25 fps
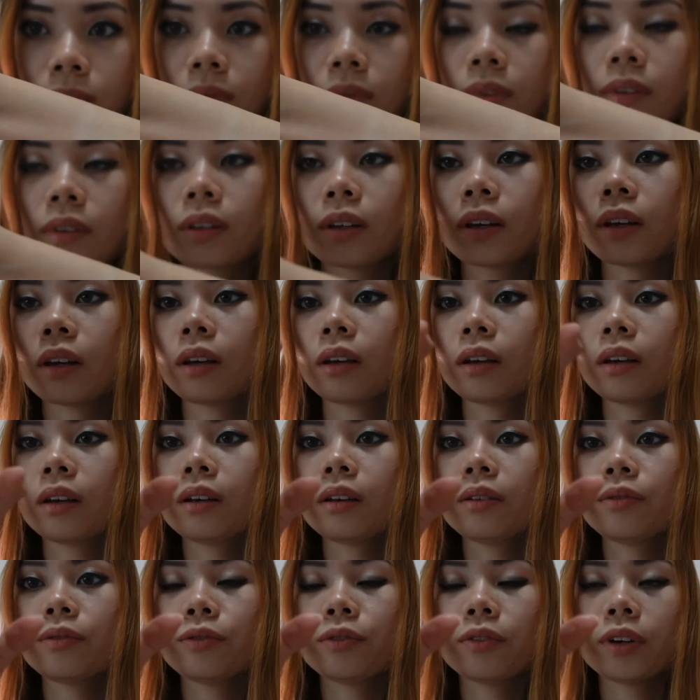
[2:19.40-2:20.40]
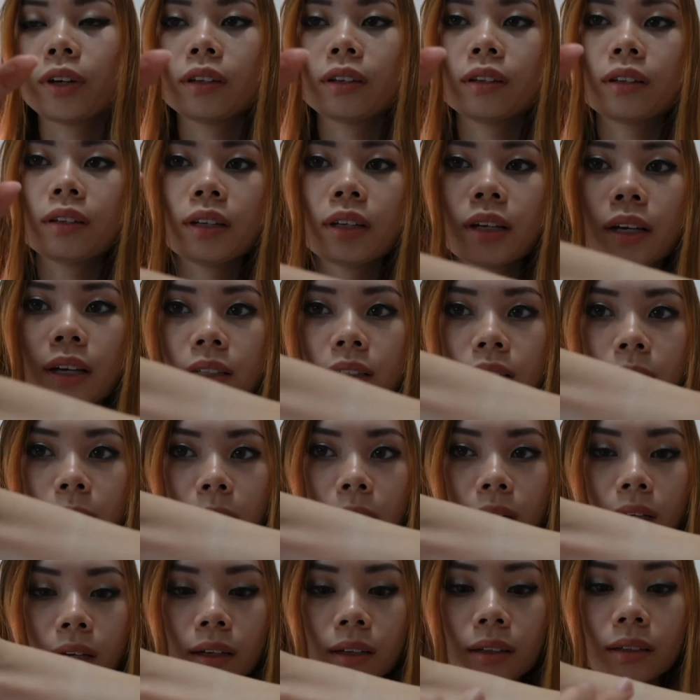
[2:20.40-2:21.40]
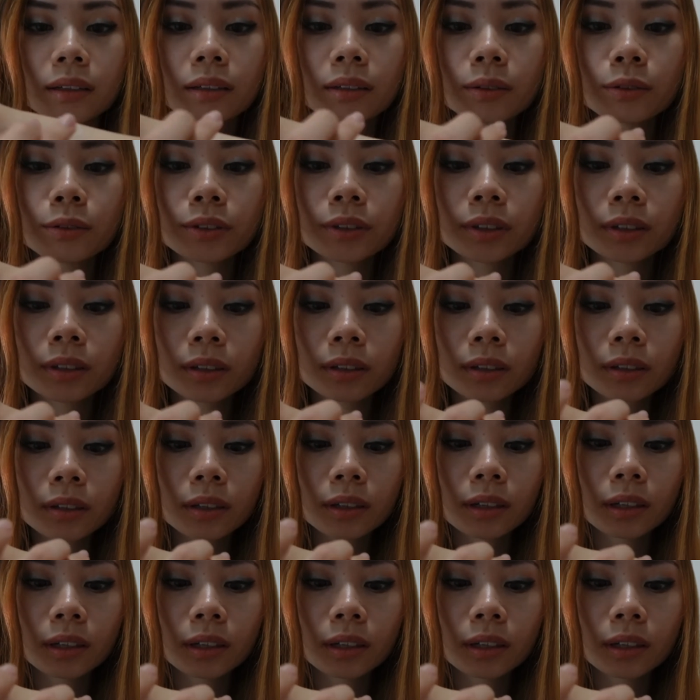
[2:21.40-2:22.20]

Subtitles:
Okay, finally get some color over here.